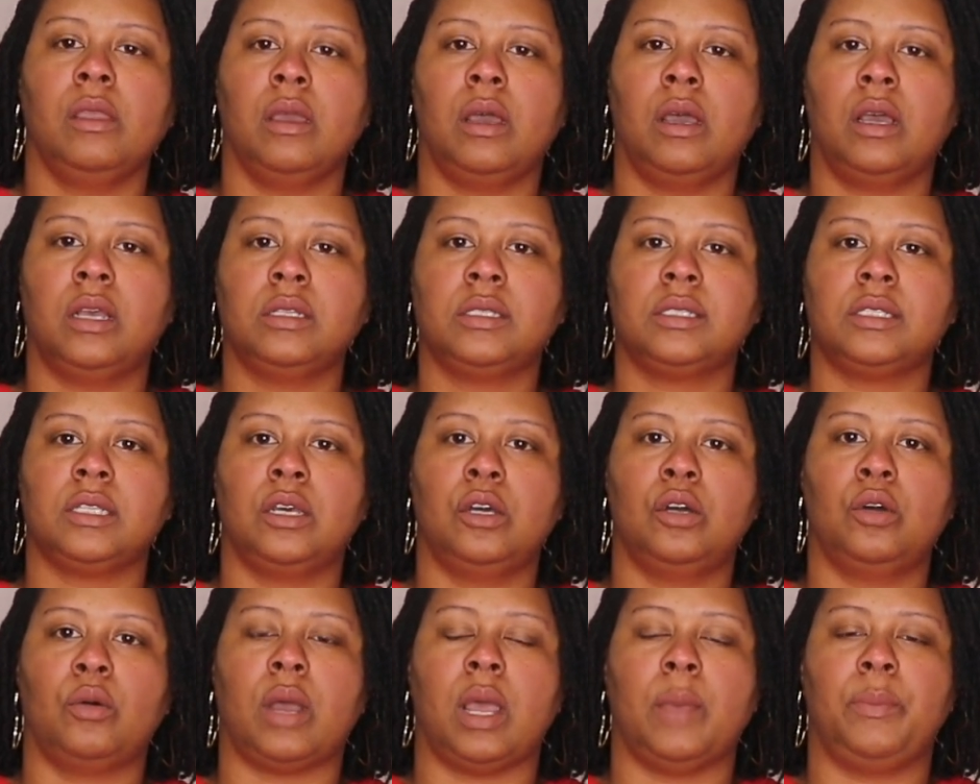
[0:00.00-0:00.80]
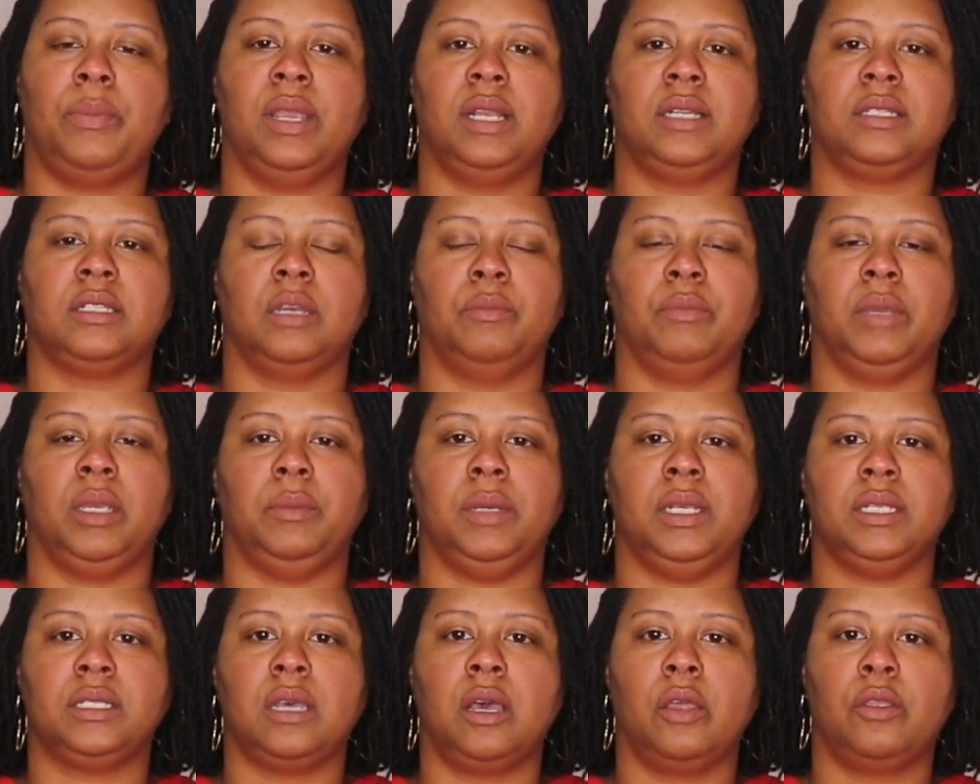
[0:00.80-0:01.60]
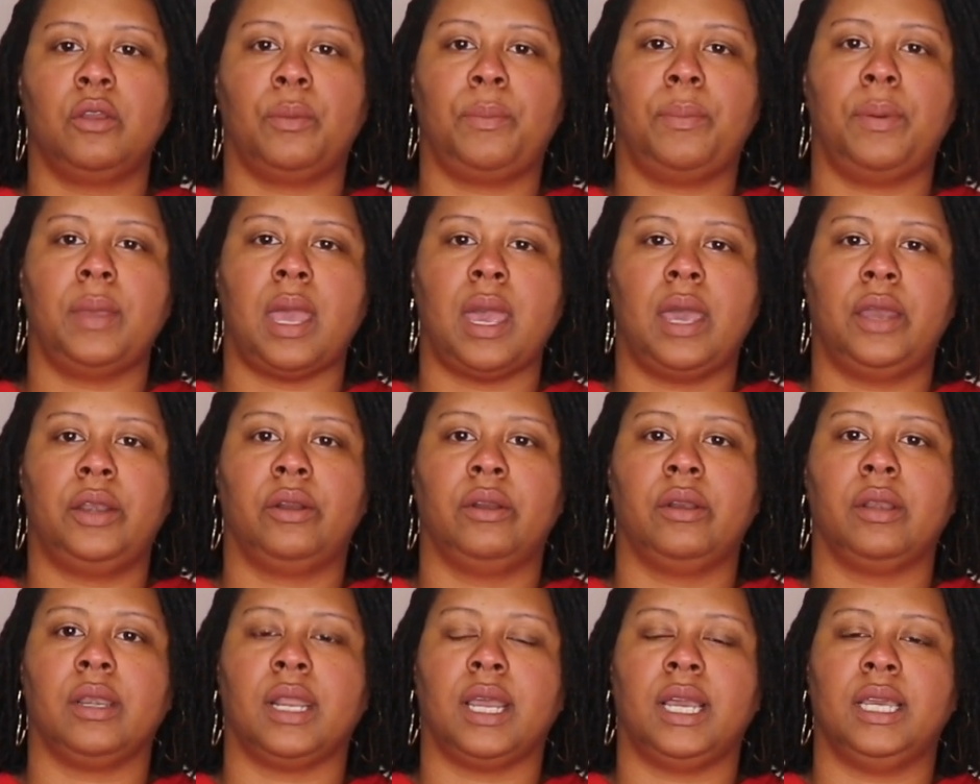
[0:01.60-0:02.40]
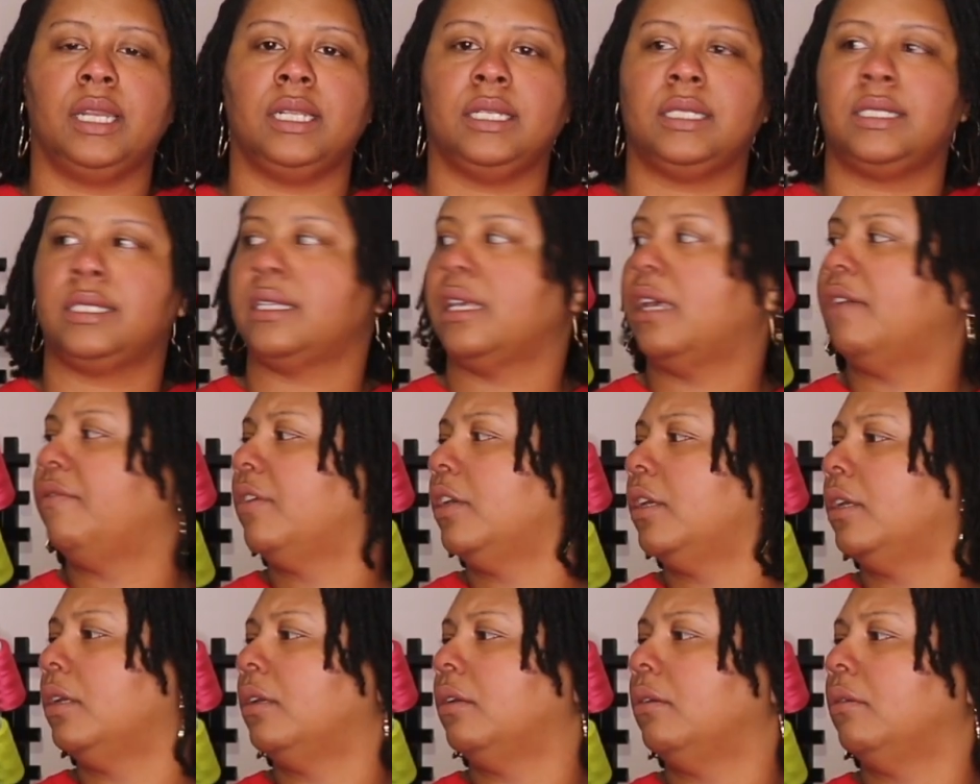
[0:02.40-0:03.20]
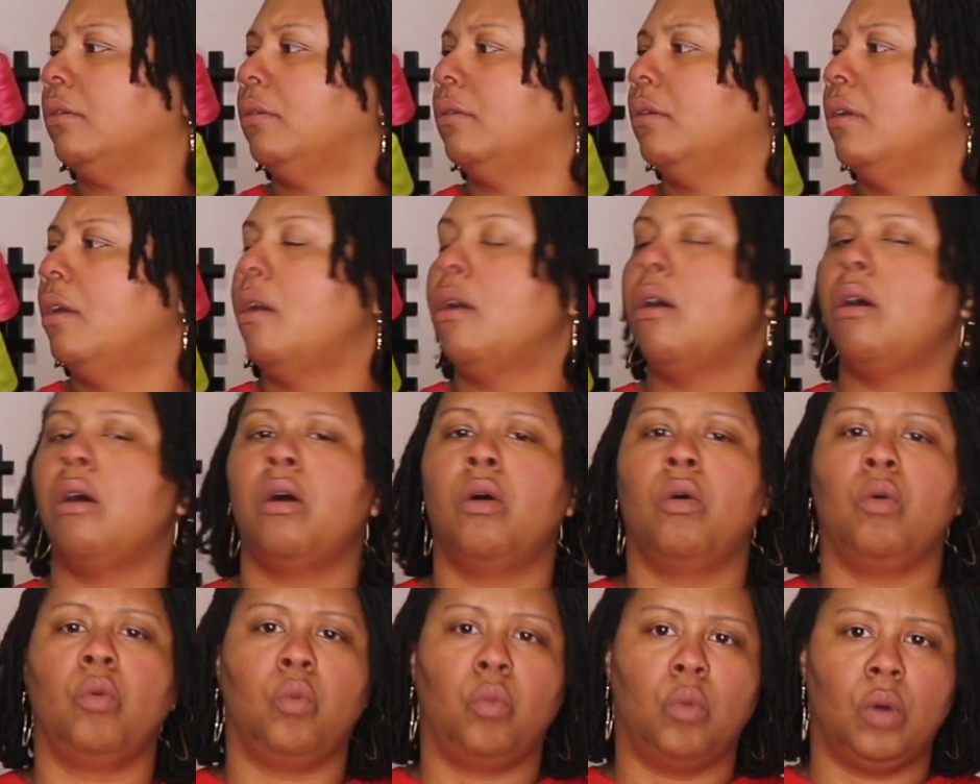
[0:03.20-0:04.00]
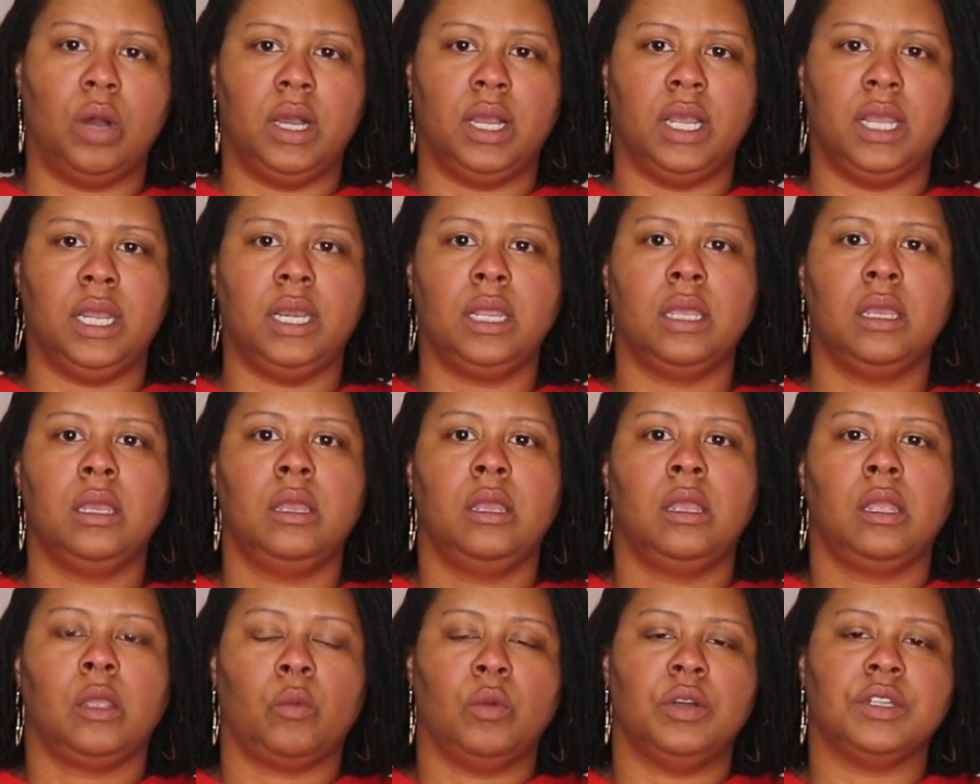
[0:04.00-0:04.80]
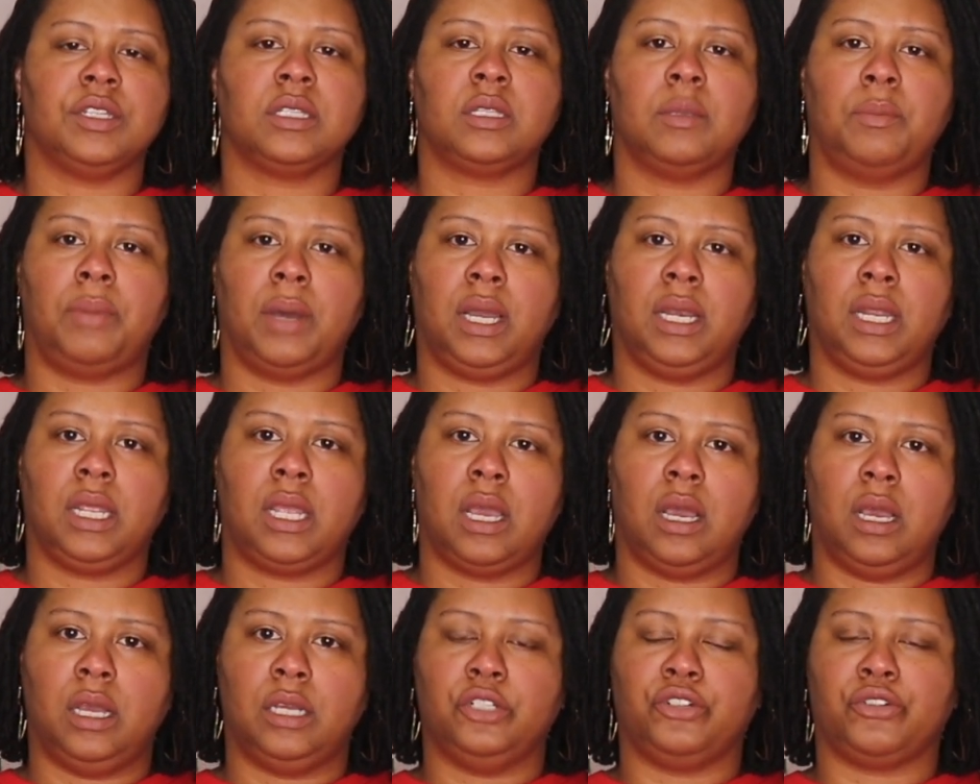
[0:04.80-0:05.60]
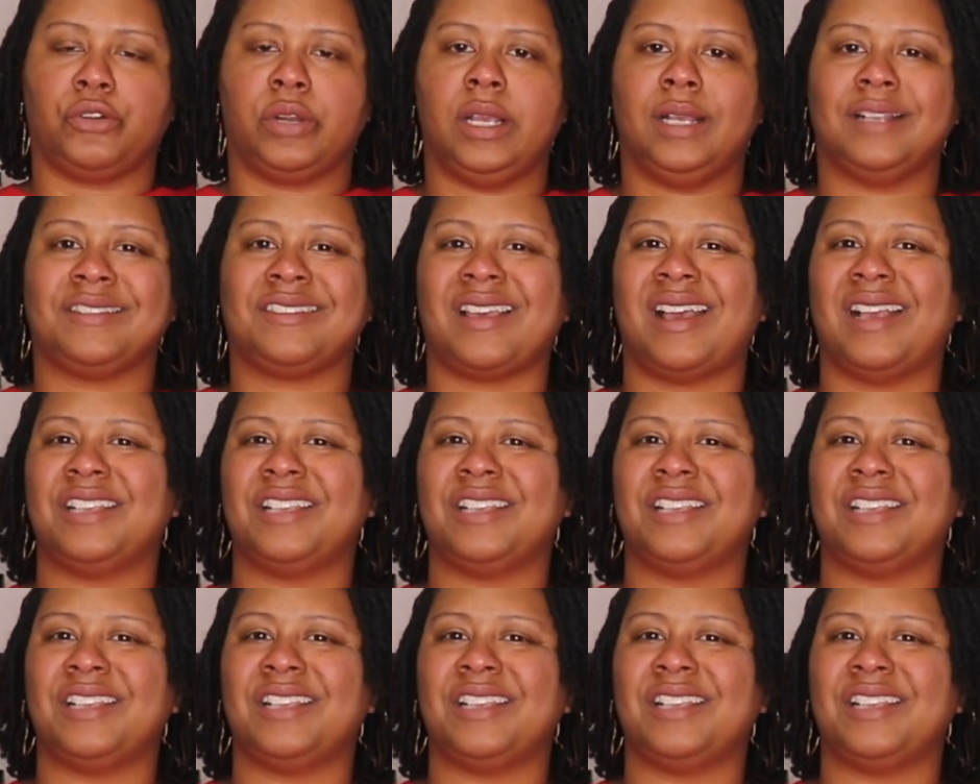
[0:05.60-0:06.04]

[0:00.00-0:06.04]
Also, I picked up Mimi's other pattern, 9701, which is a bodycon dress.